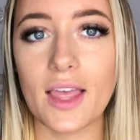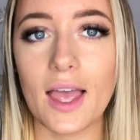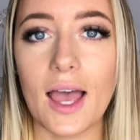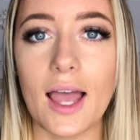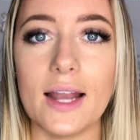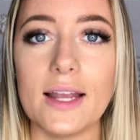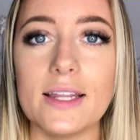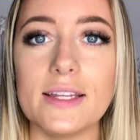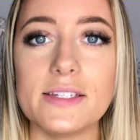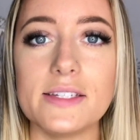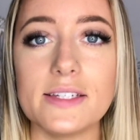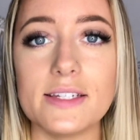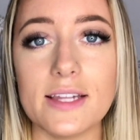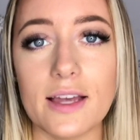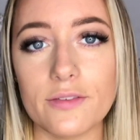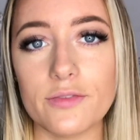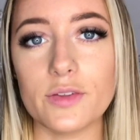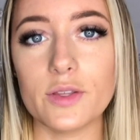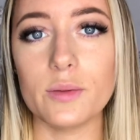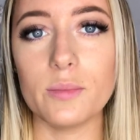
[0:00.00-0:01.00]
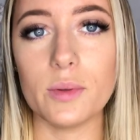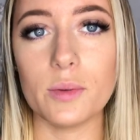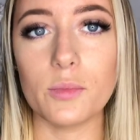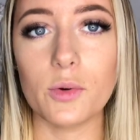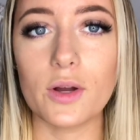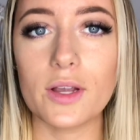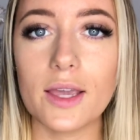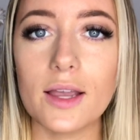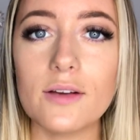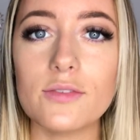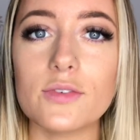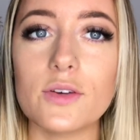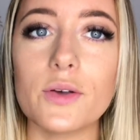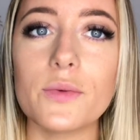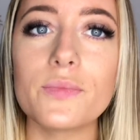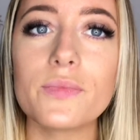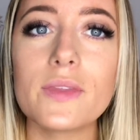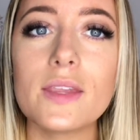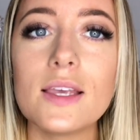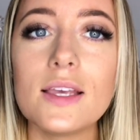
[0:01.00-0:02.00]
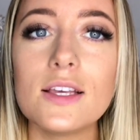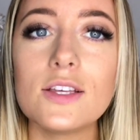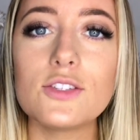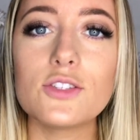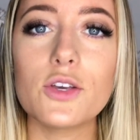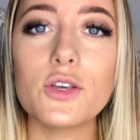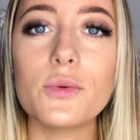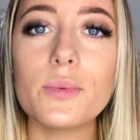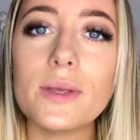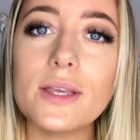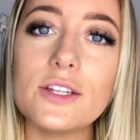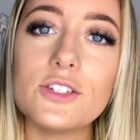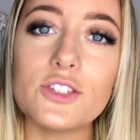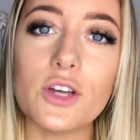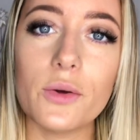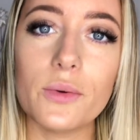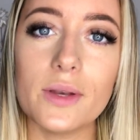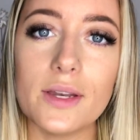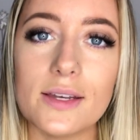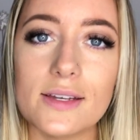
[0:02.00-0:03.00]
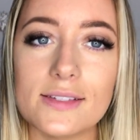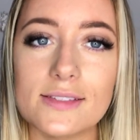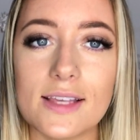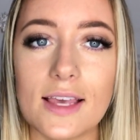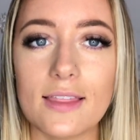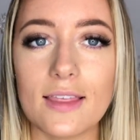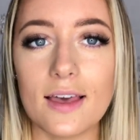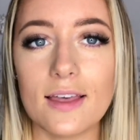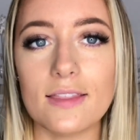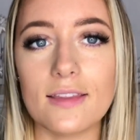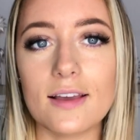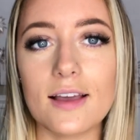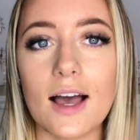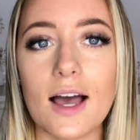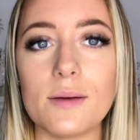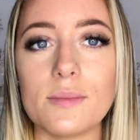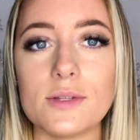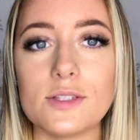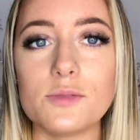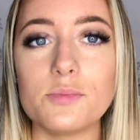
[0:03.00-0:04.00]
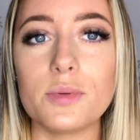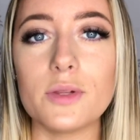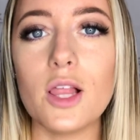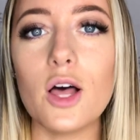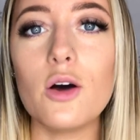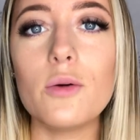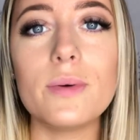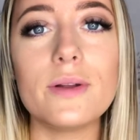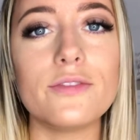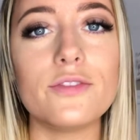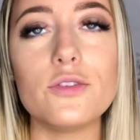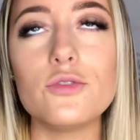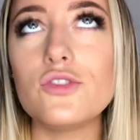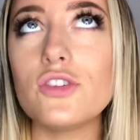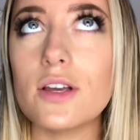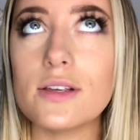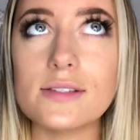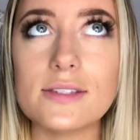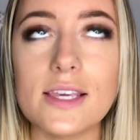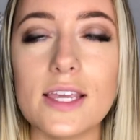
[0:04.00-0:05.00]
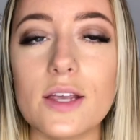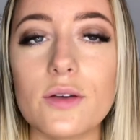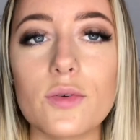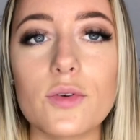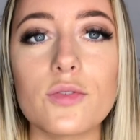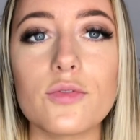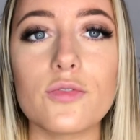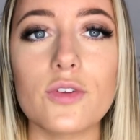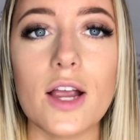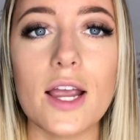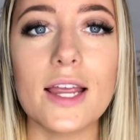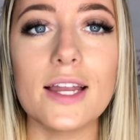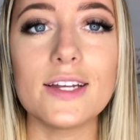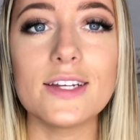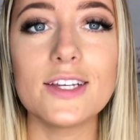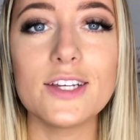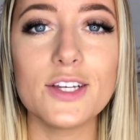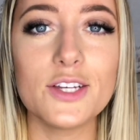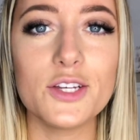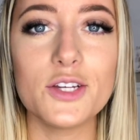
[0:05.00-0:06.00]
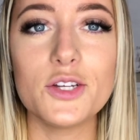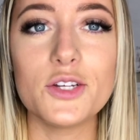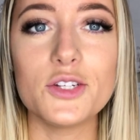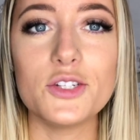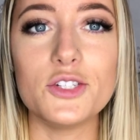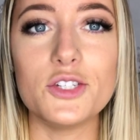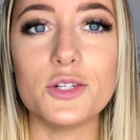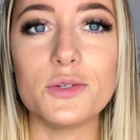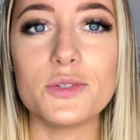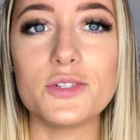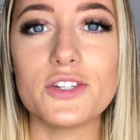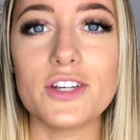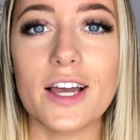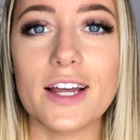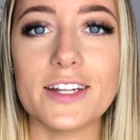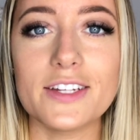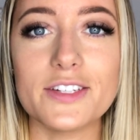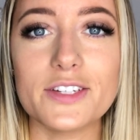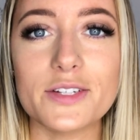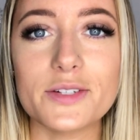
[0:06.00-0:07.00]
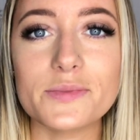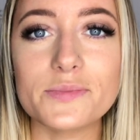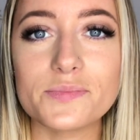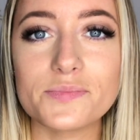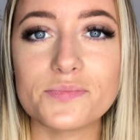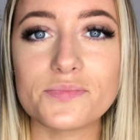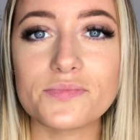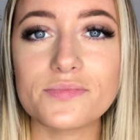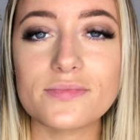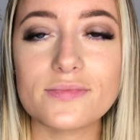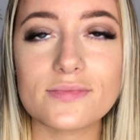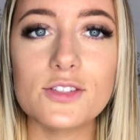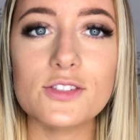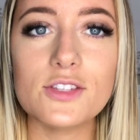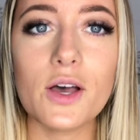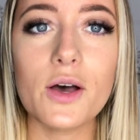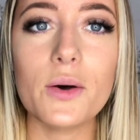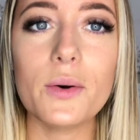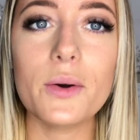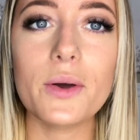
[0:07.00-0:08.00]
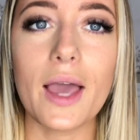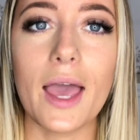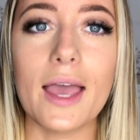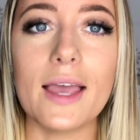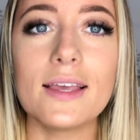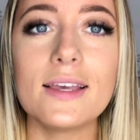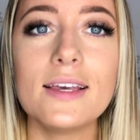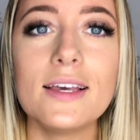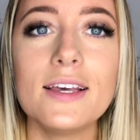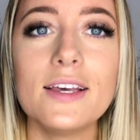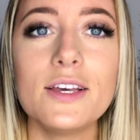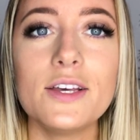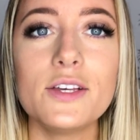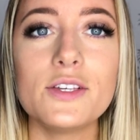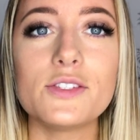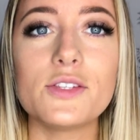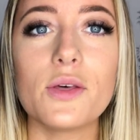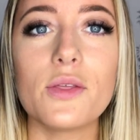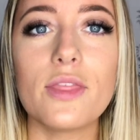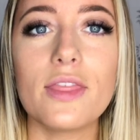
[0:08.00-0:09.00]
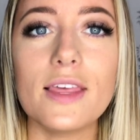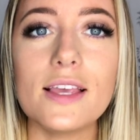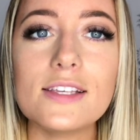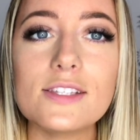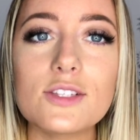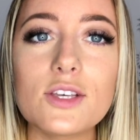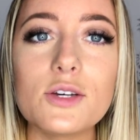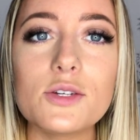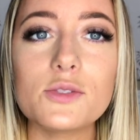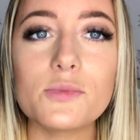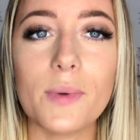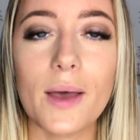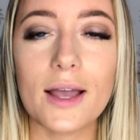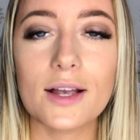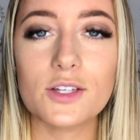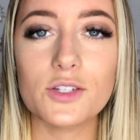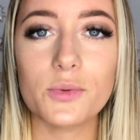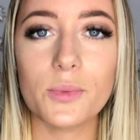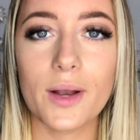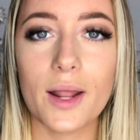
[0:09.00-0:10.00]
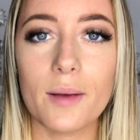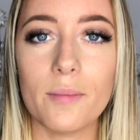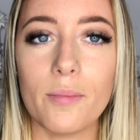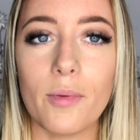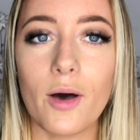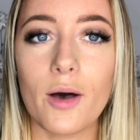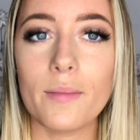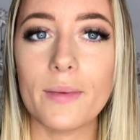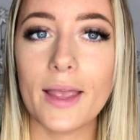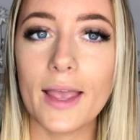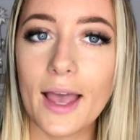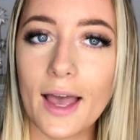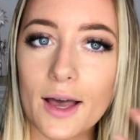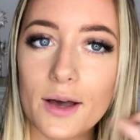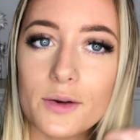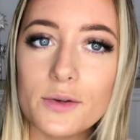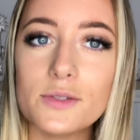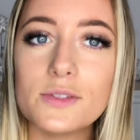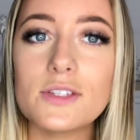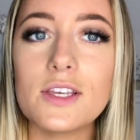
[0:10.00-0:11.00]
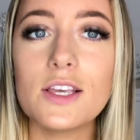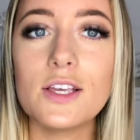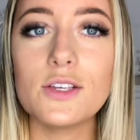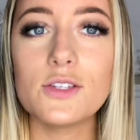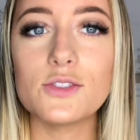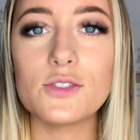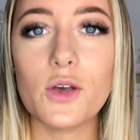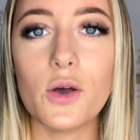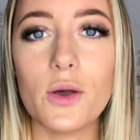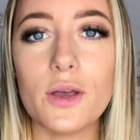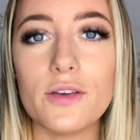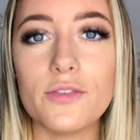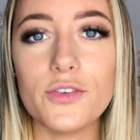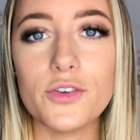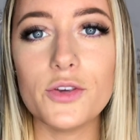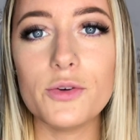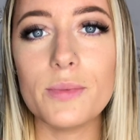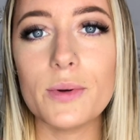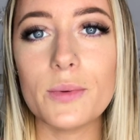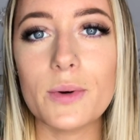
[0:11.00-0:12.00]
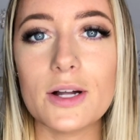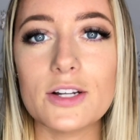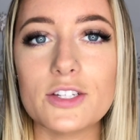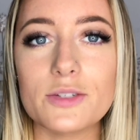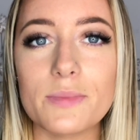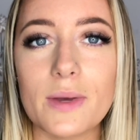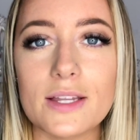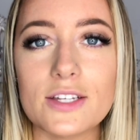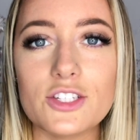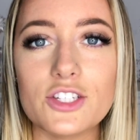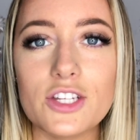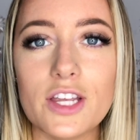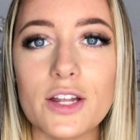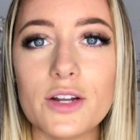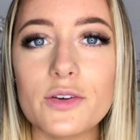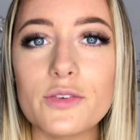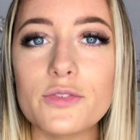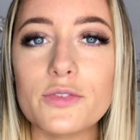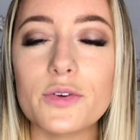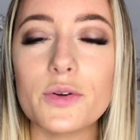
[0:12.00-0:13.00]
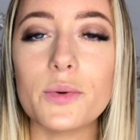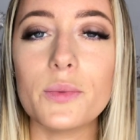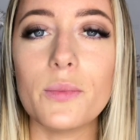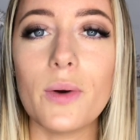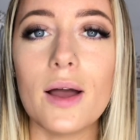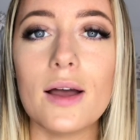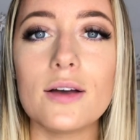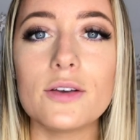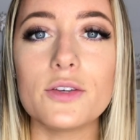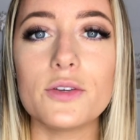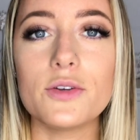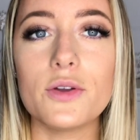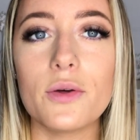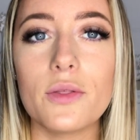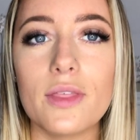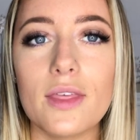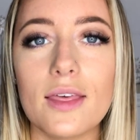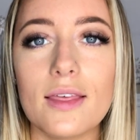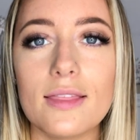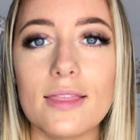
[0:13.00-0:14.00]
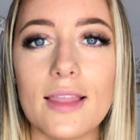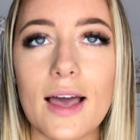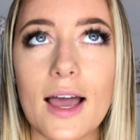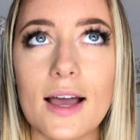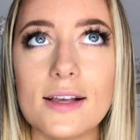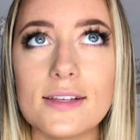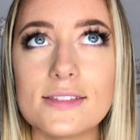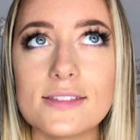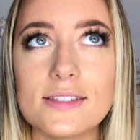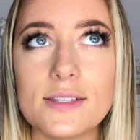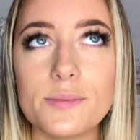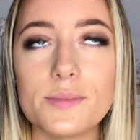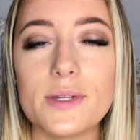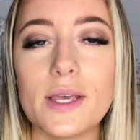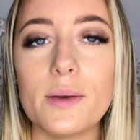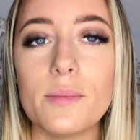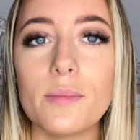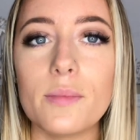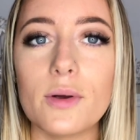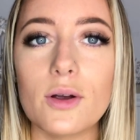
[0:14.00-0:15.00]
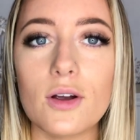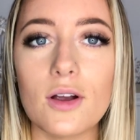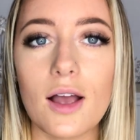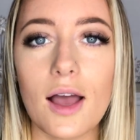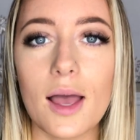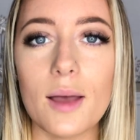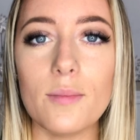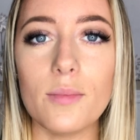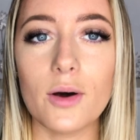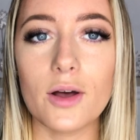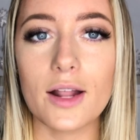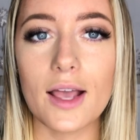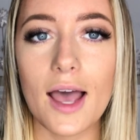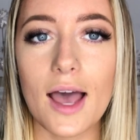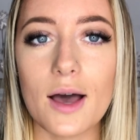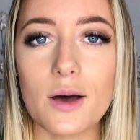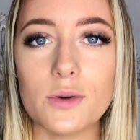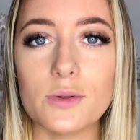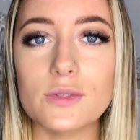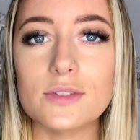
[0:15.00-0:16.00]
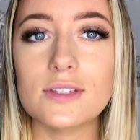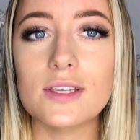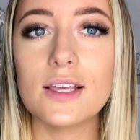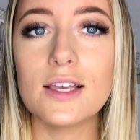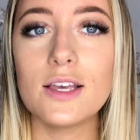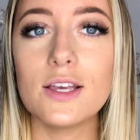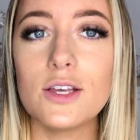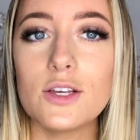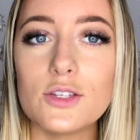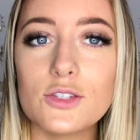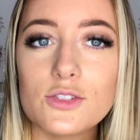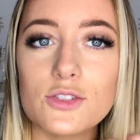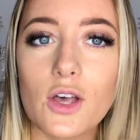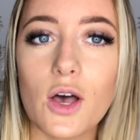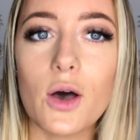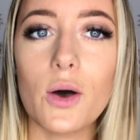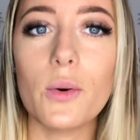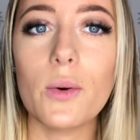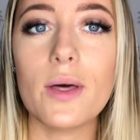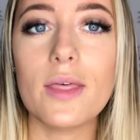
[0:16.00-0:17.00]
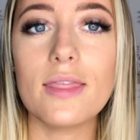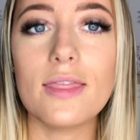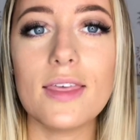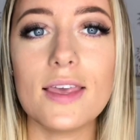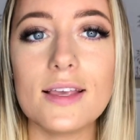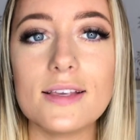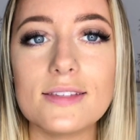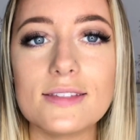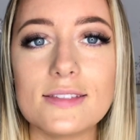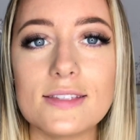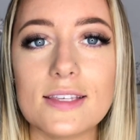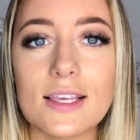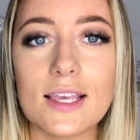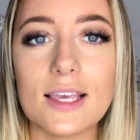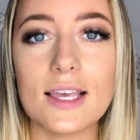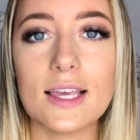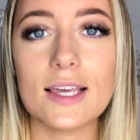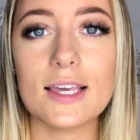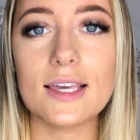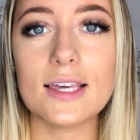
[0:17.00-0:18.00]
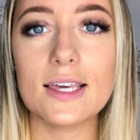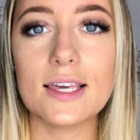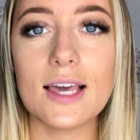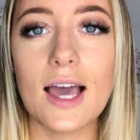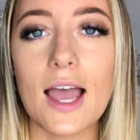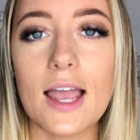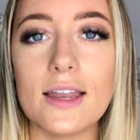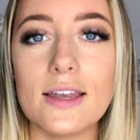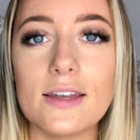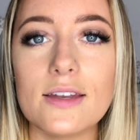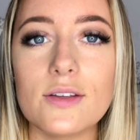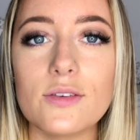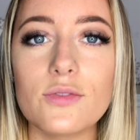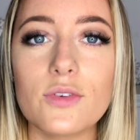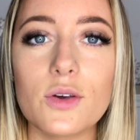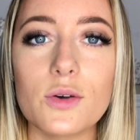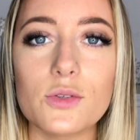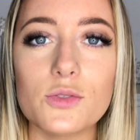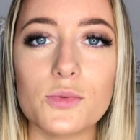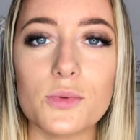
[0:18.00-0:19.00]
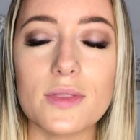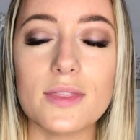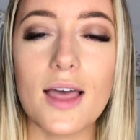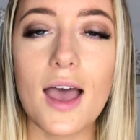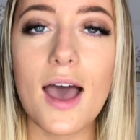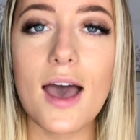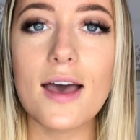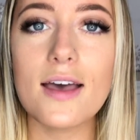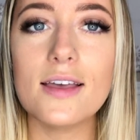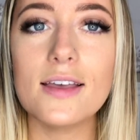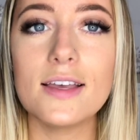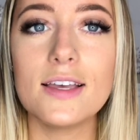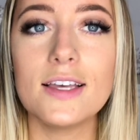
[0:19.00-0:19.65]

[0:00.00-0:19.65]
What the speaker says: I need to definitely be more careful. So you really don't need to say that in the comments below, but if you just can't refrain, do what you gotta do. So, okay. So this goes back to when I bought my house. So if you've been watching my channel for a while, you know that last September I bought a house. So this kind of goes with that.